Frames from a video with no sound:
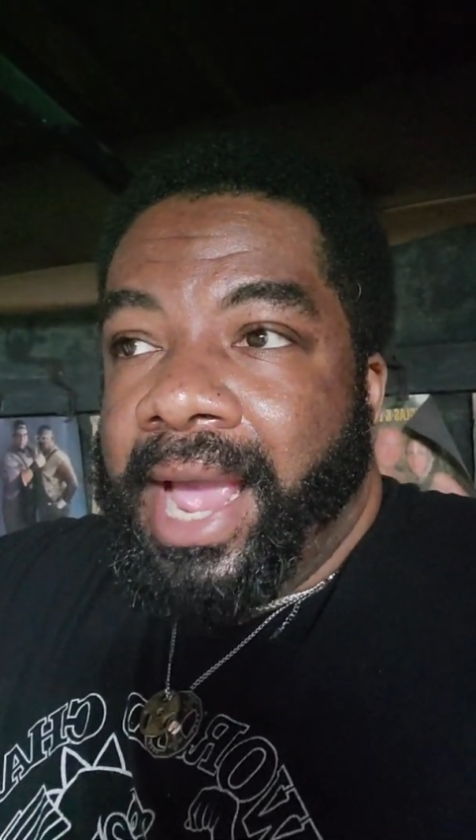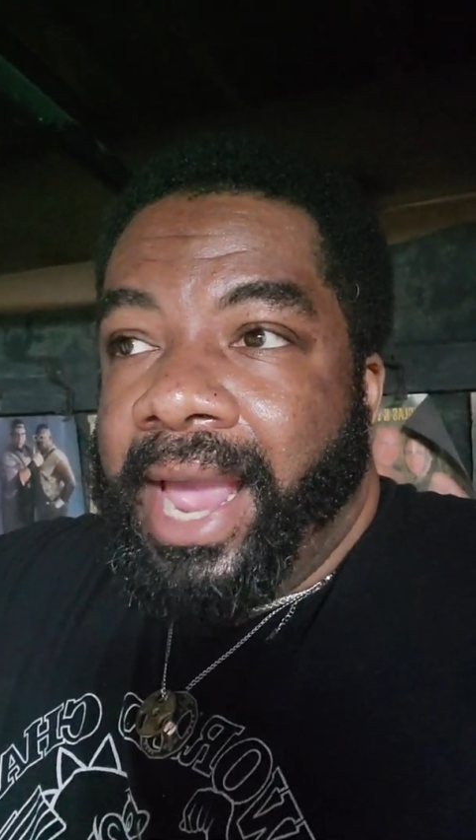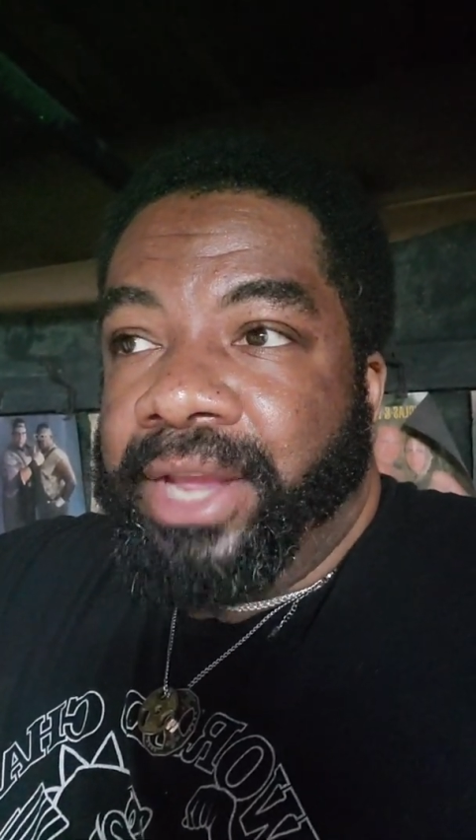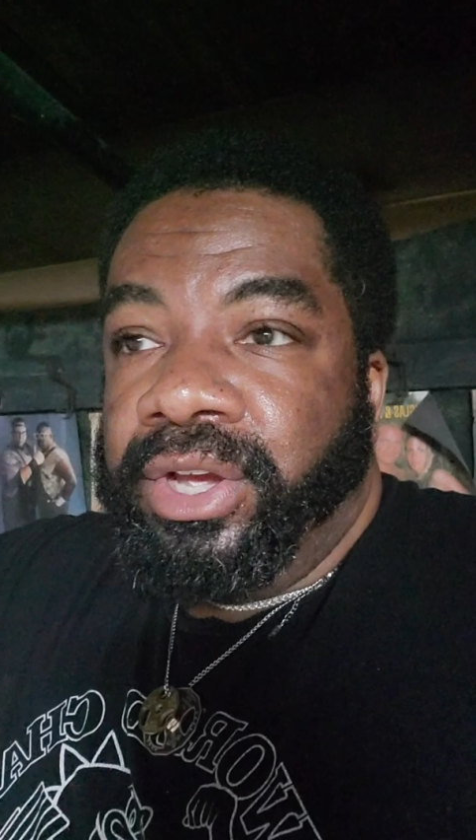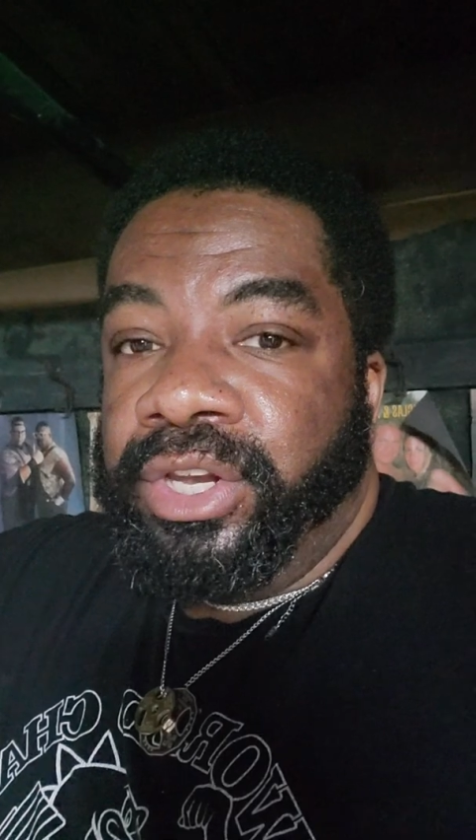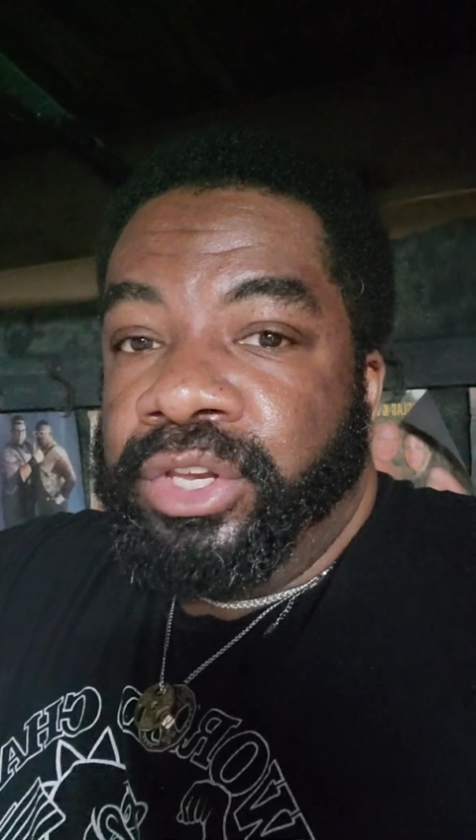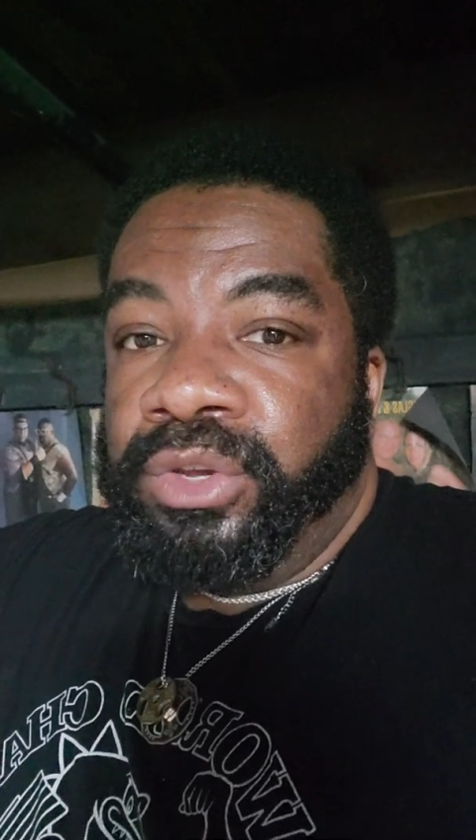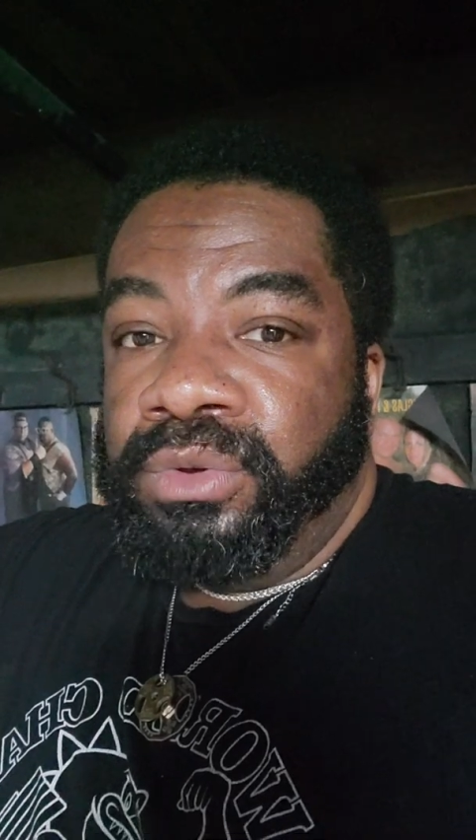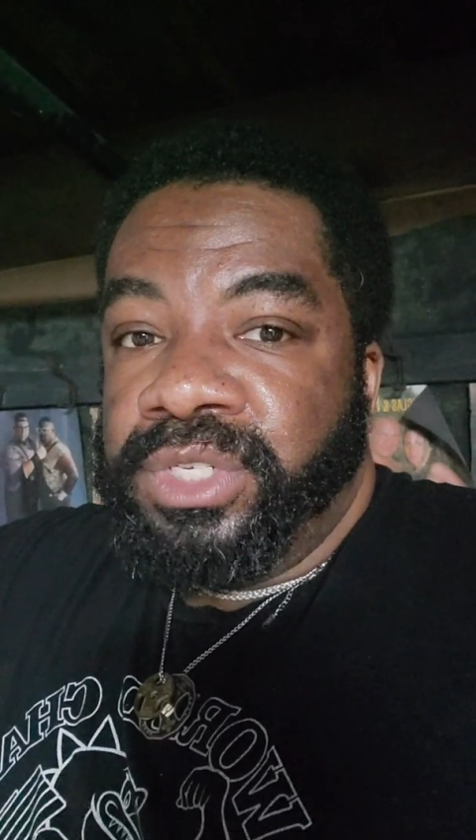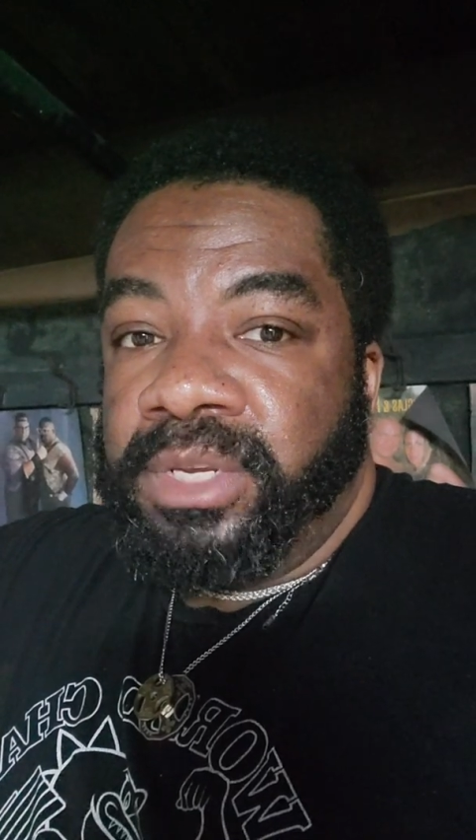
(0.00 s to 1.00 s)
I couldn't
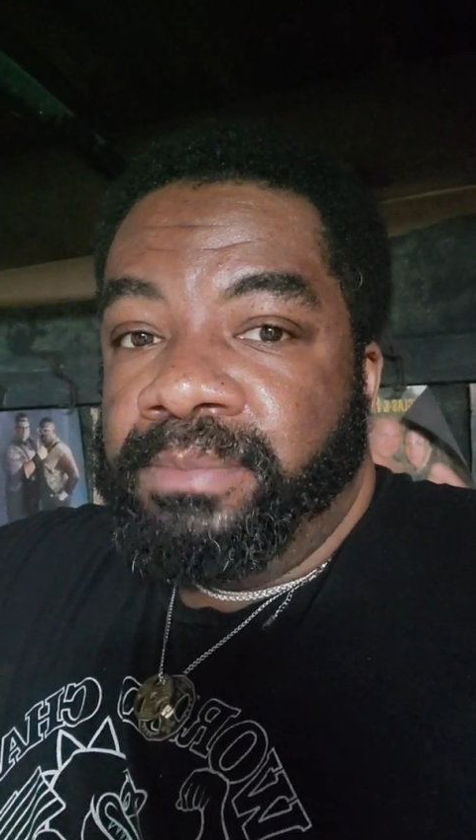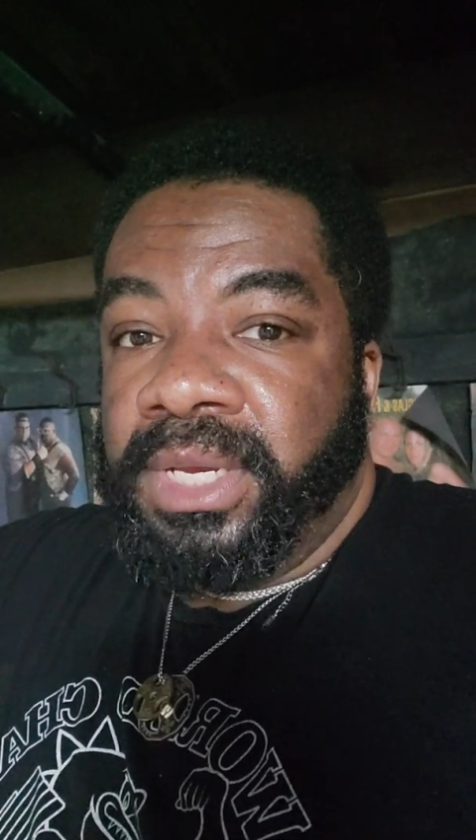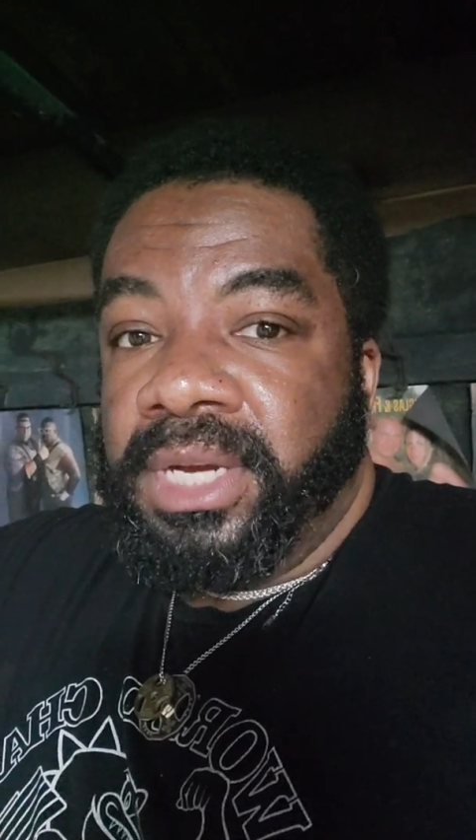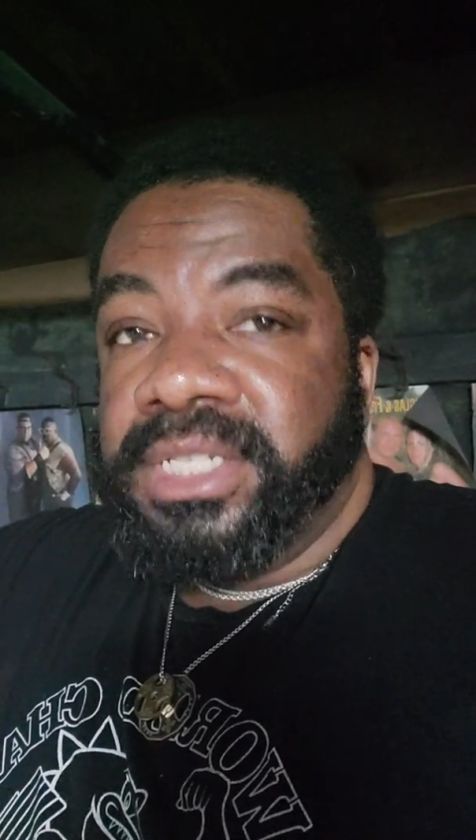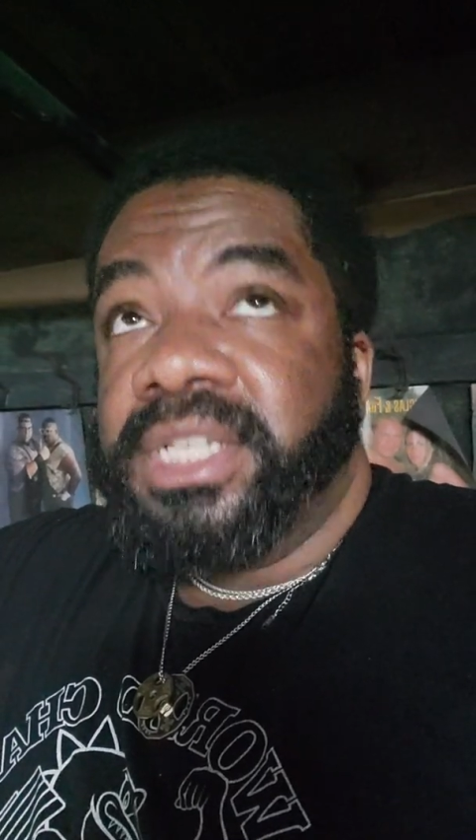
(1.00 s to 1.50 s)
use it because